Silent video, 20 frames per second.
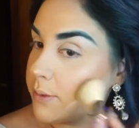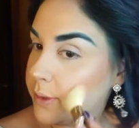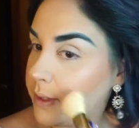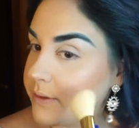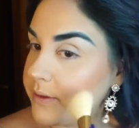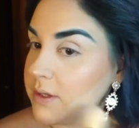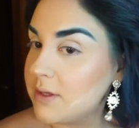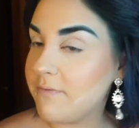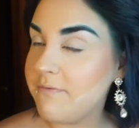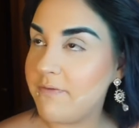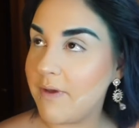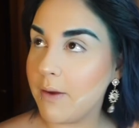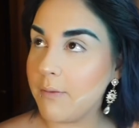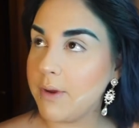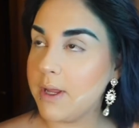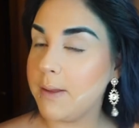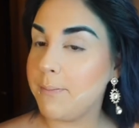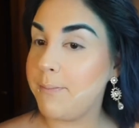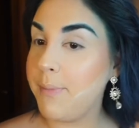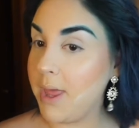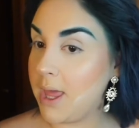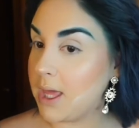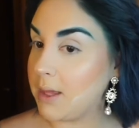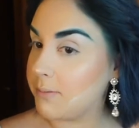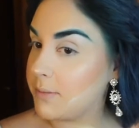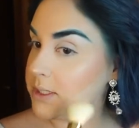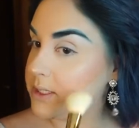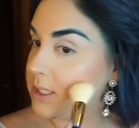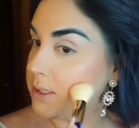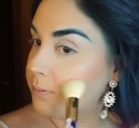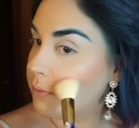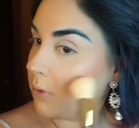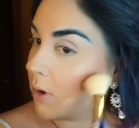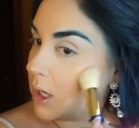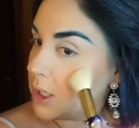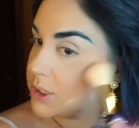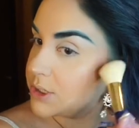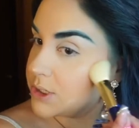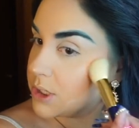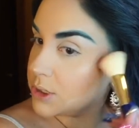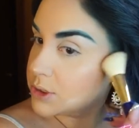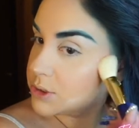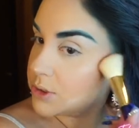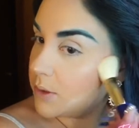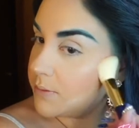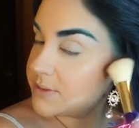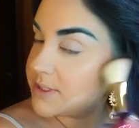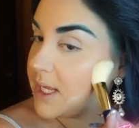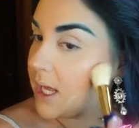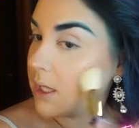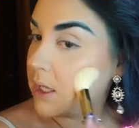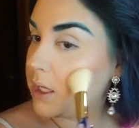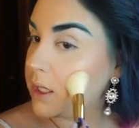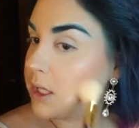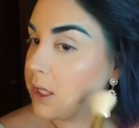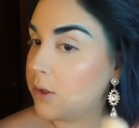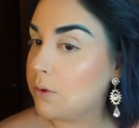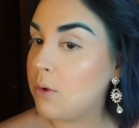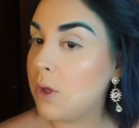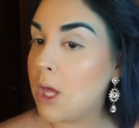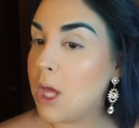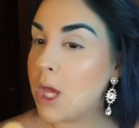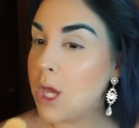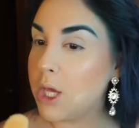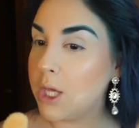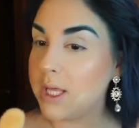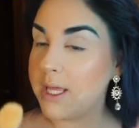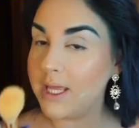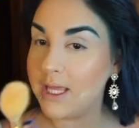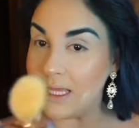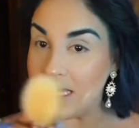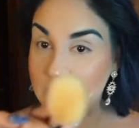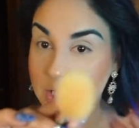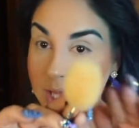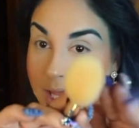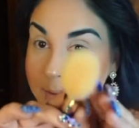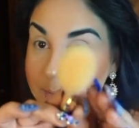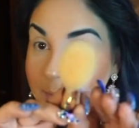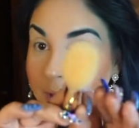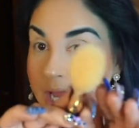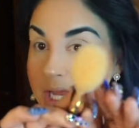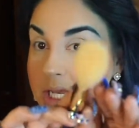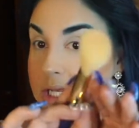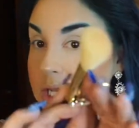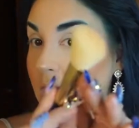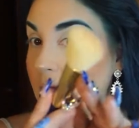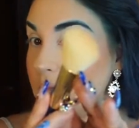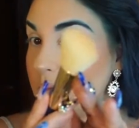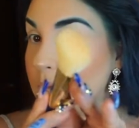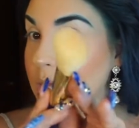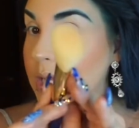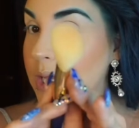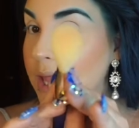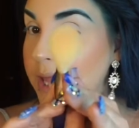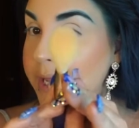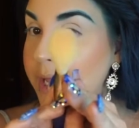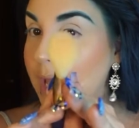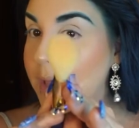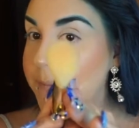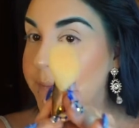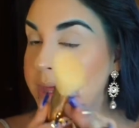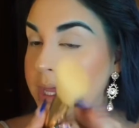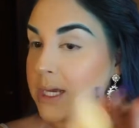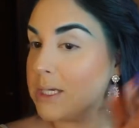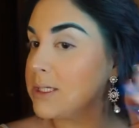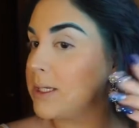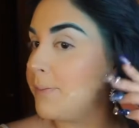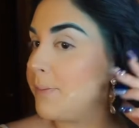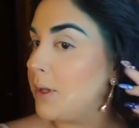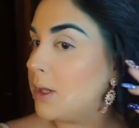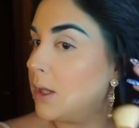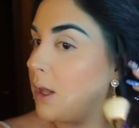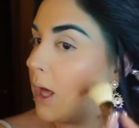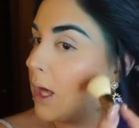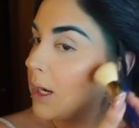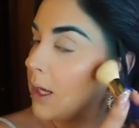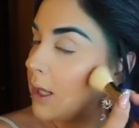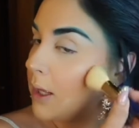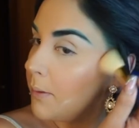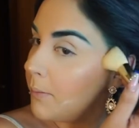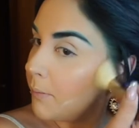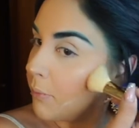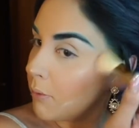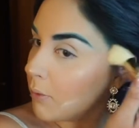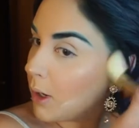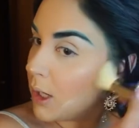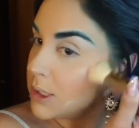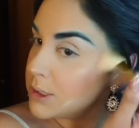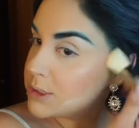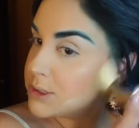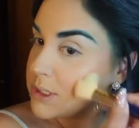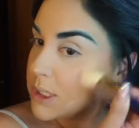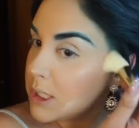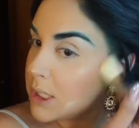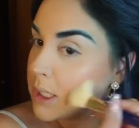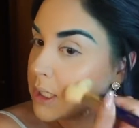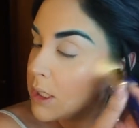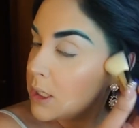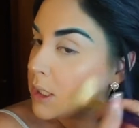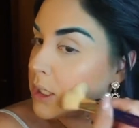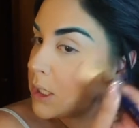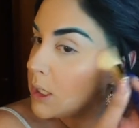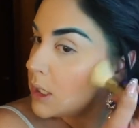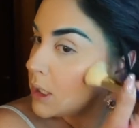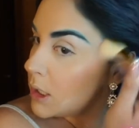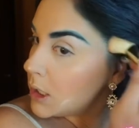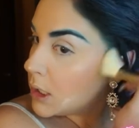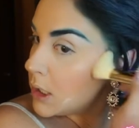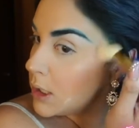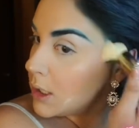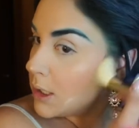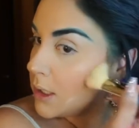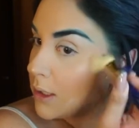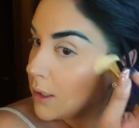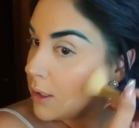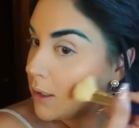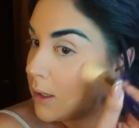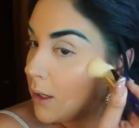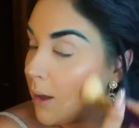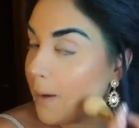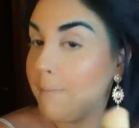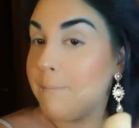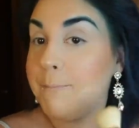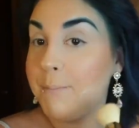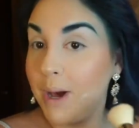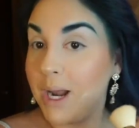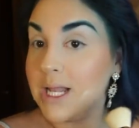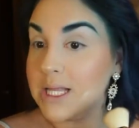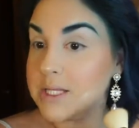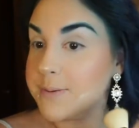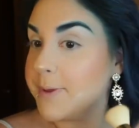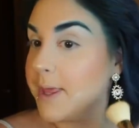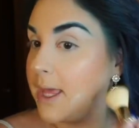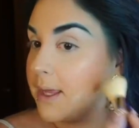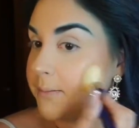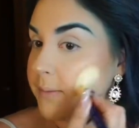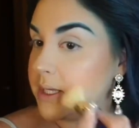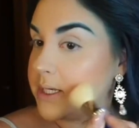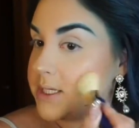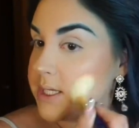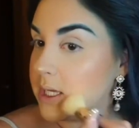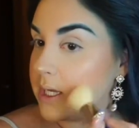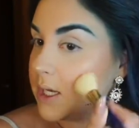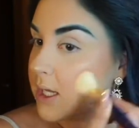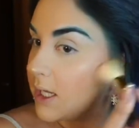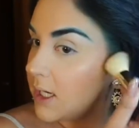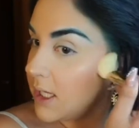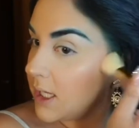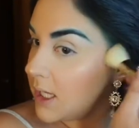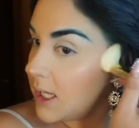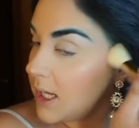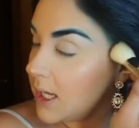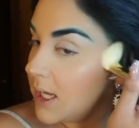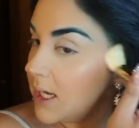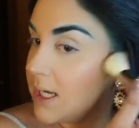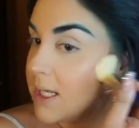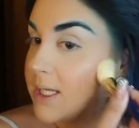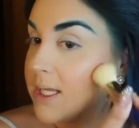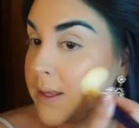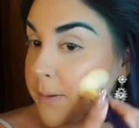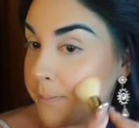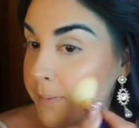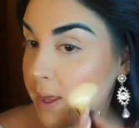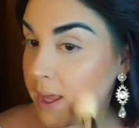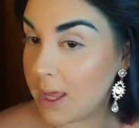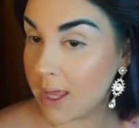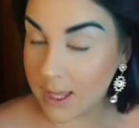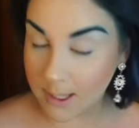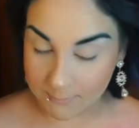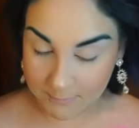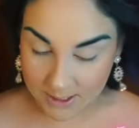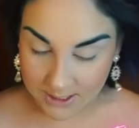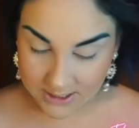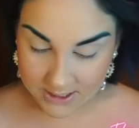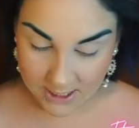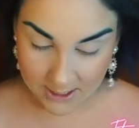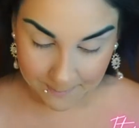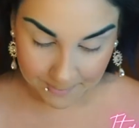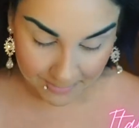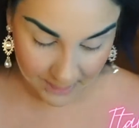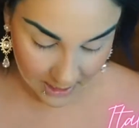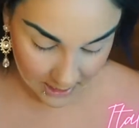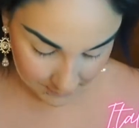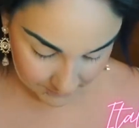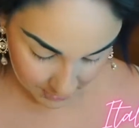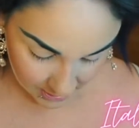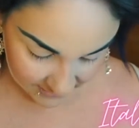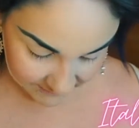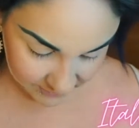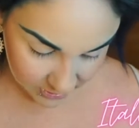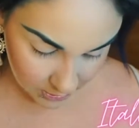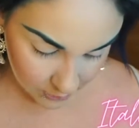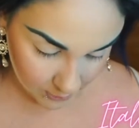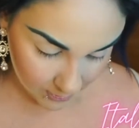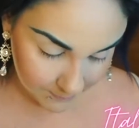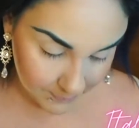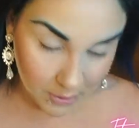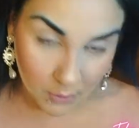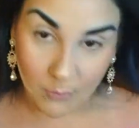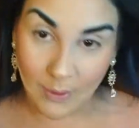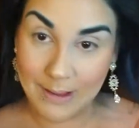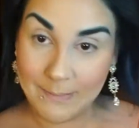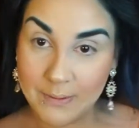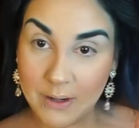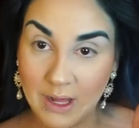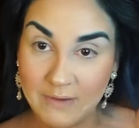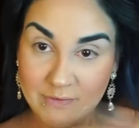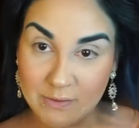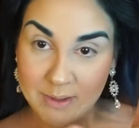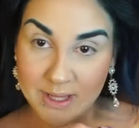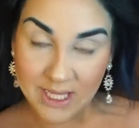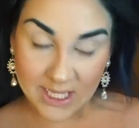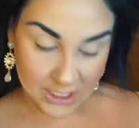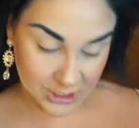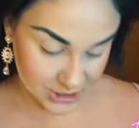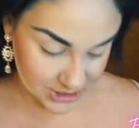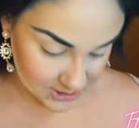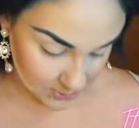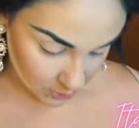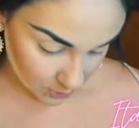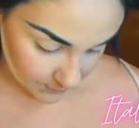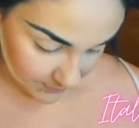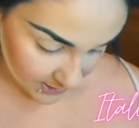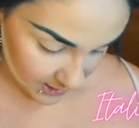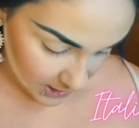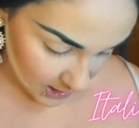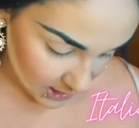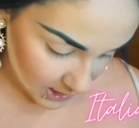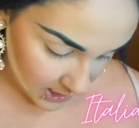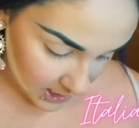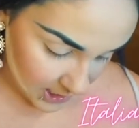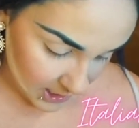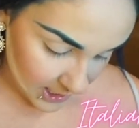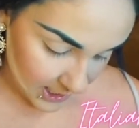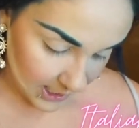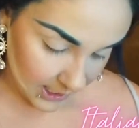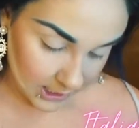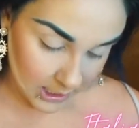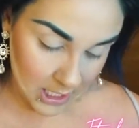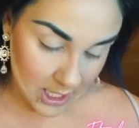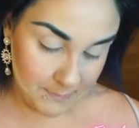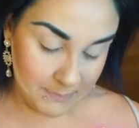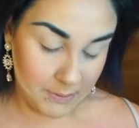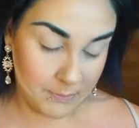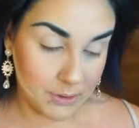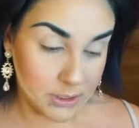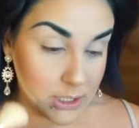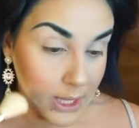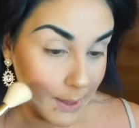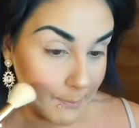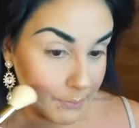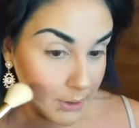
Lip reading: This is a very pigmented bronzer. So I'm telling you, it might not look like I picked up a lot of bronzer, but it's pigmented, honey. It is pigmented. And I'm not even gonna, I'm gonna wipe it off on my hand just a little bit and come in with that